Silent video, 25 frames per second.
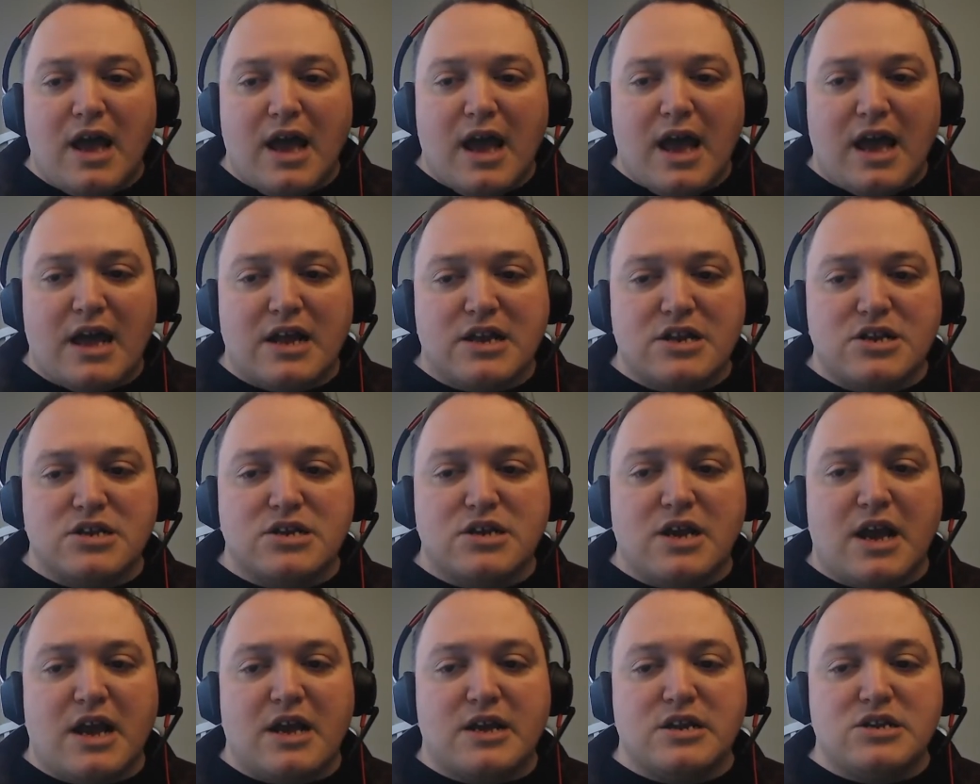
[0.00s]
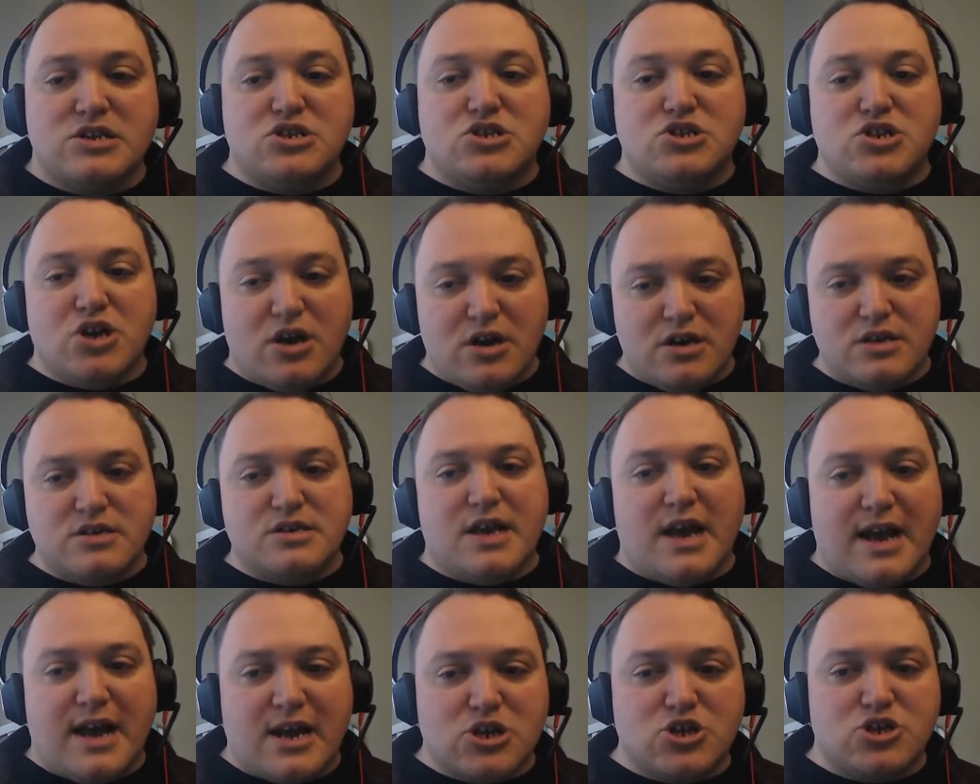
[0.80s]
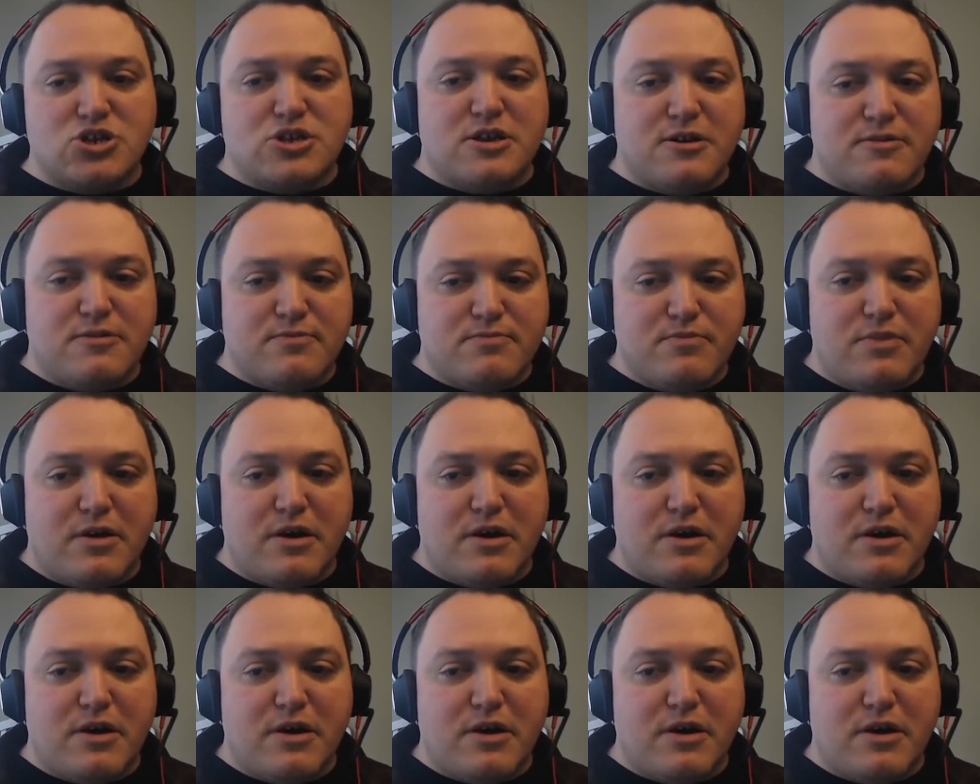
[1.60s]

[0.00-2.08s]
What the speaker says: and does actually